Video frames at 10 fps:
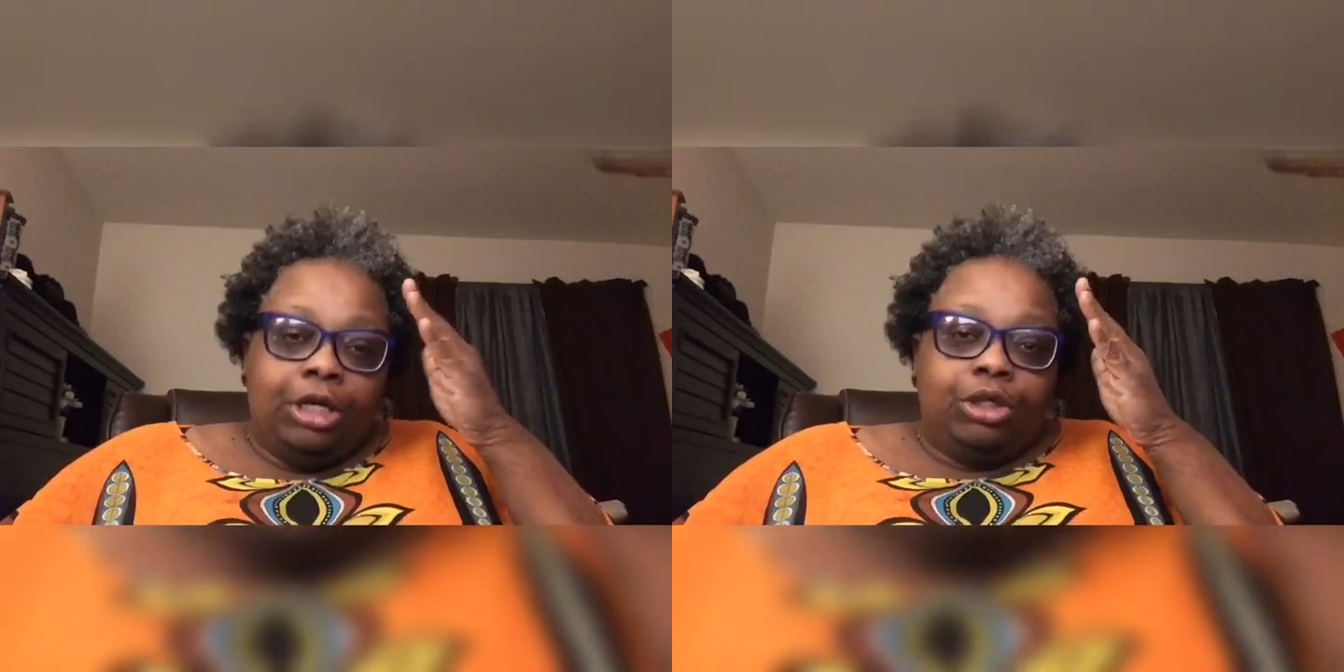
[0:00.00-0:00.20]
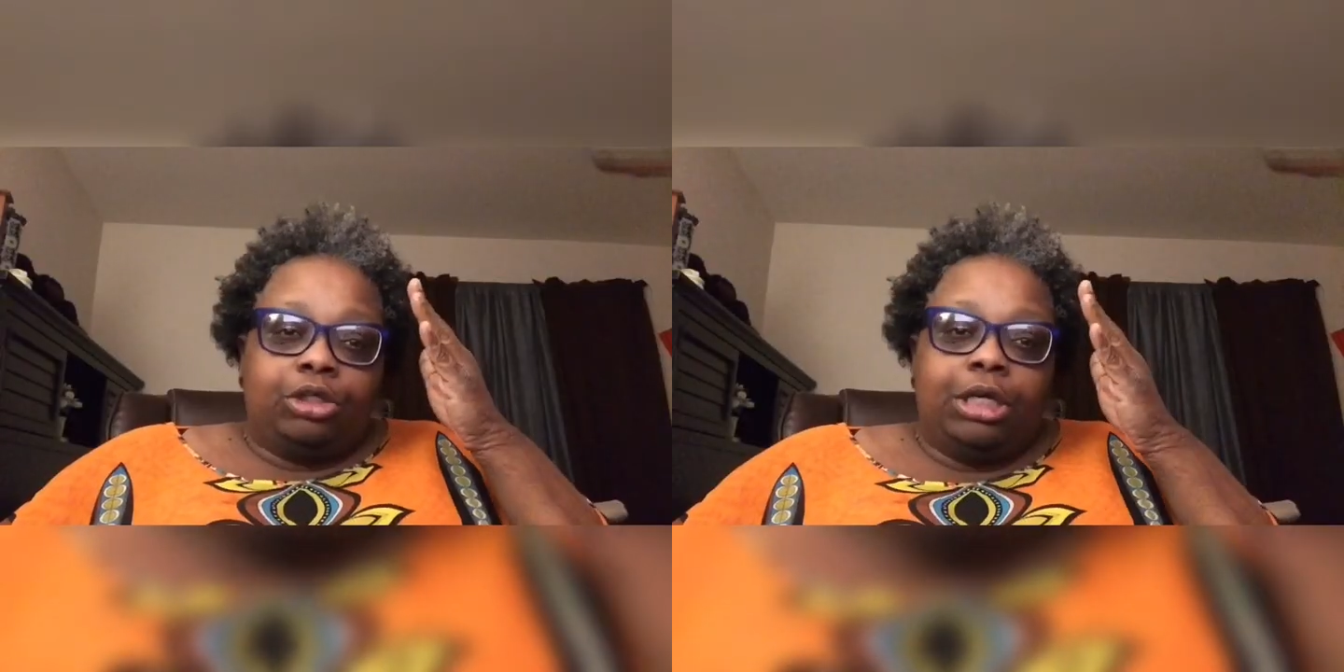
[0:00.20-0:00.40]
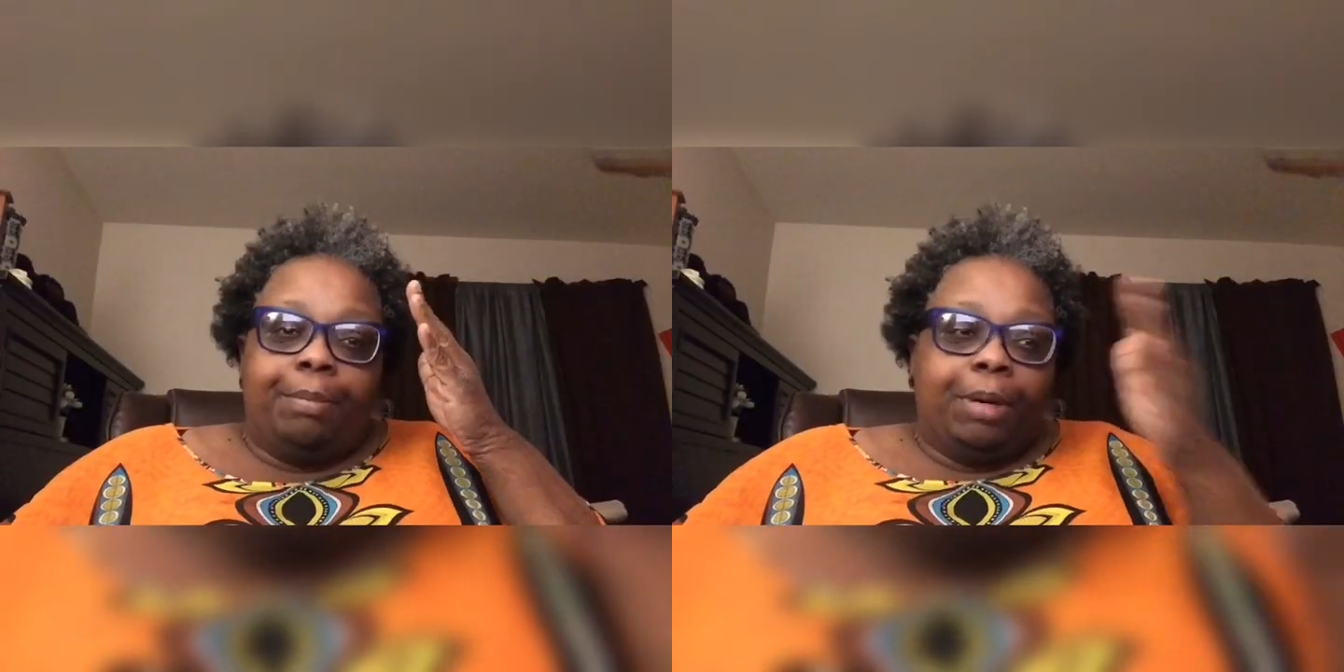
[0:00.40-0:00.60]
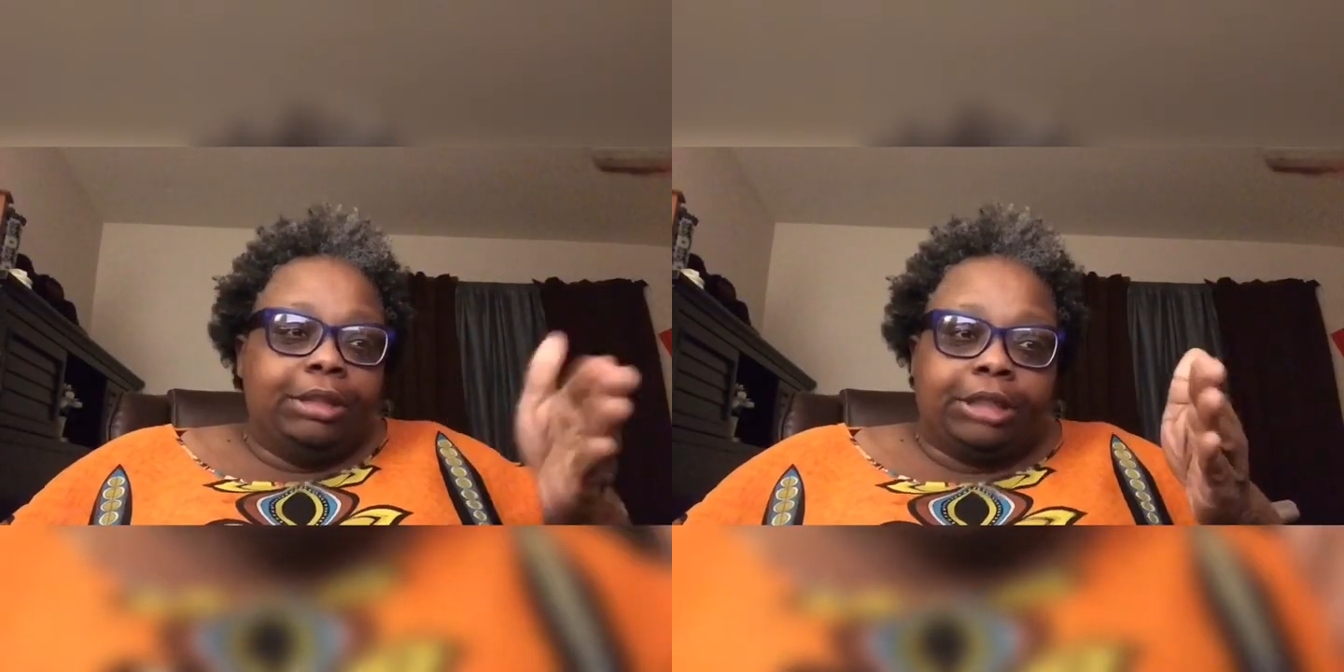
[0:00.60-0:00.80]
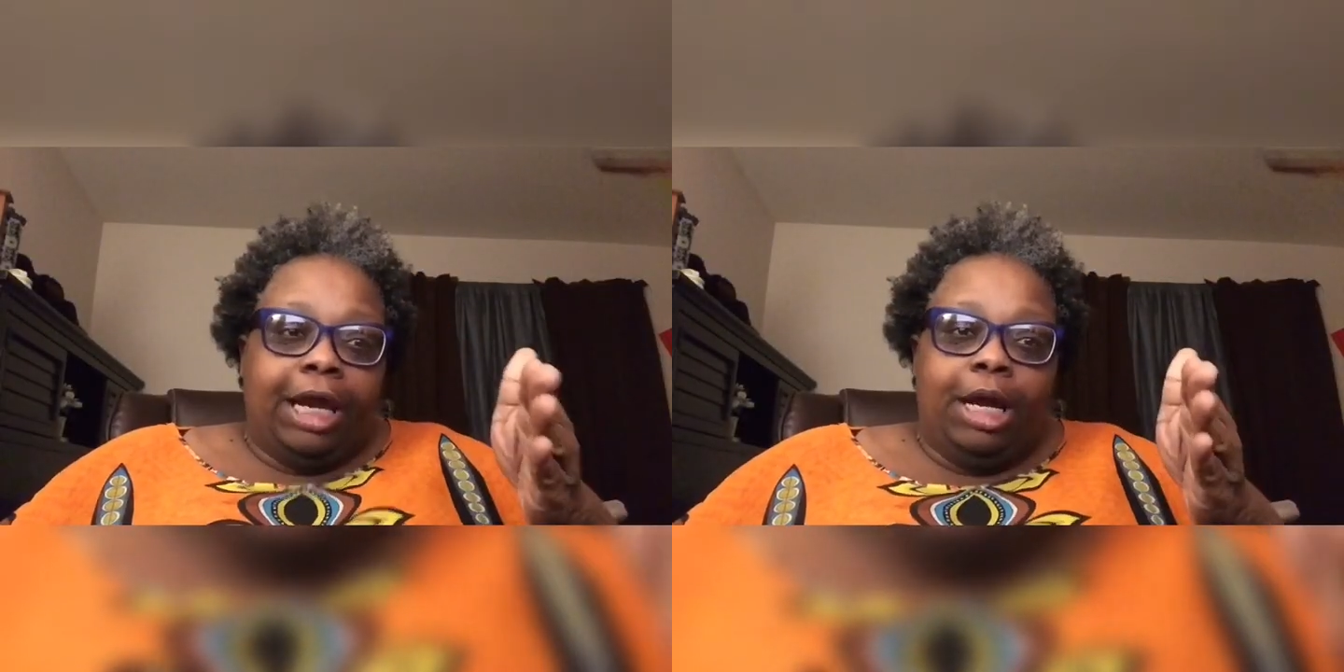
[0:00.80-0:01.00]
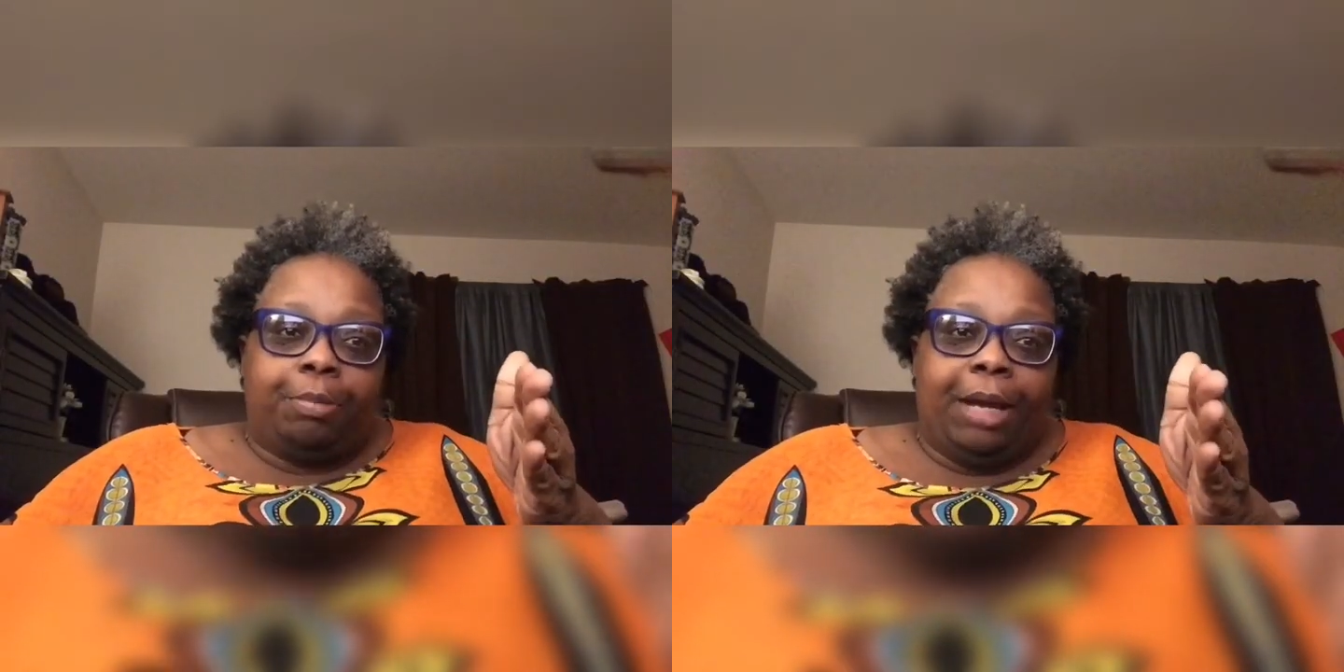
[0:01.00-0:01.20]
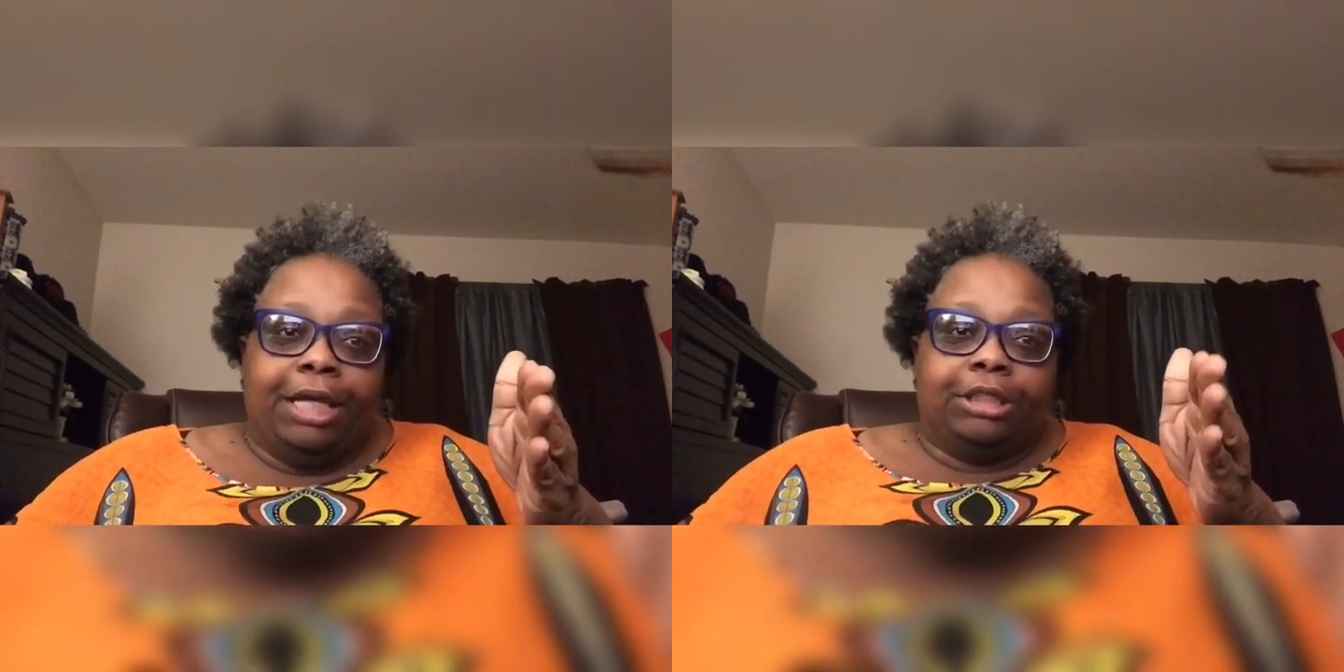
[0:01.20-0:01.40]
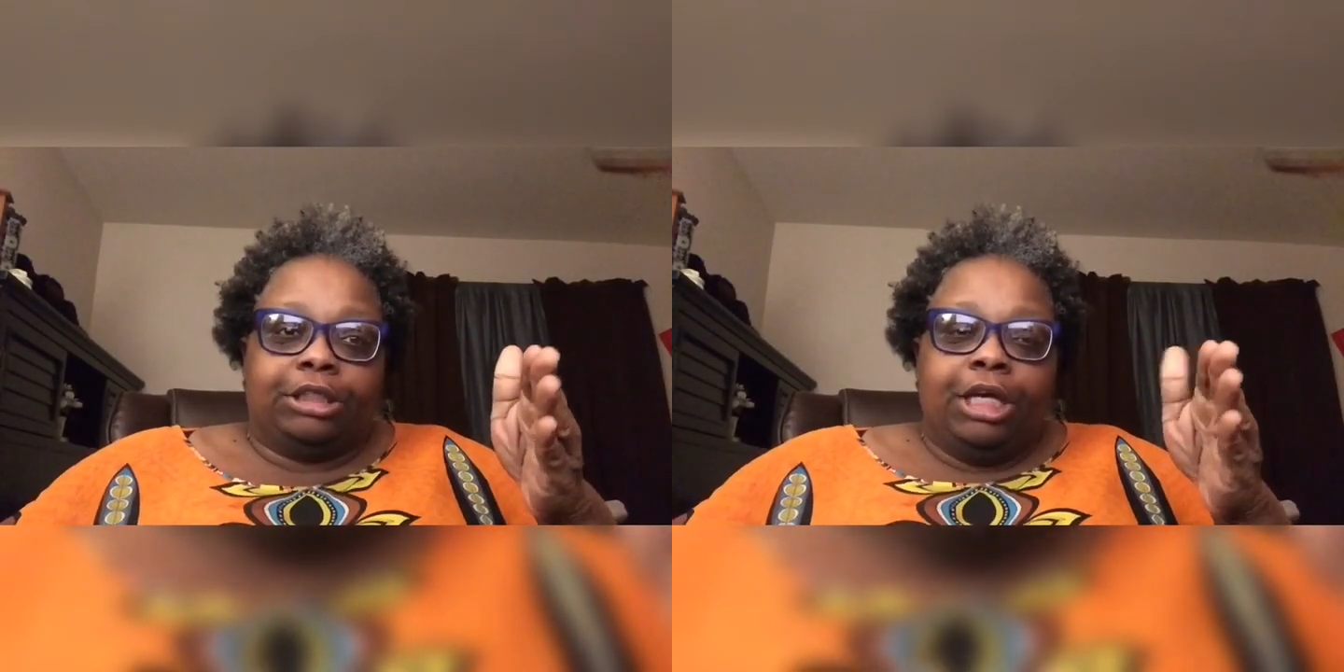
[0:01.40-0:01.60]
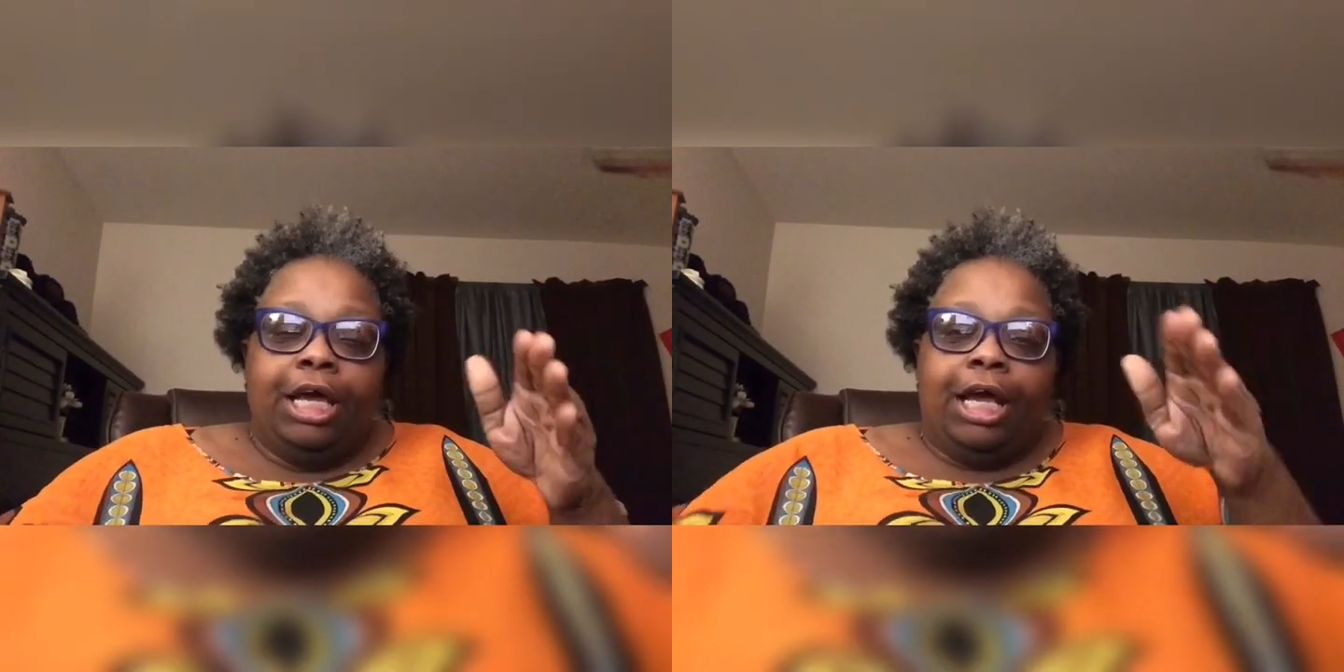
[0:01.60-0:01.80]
You see a bunch of hair pages,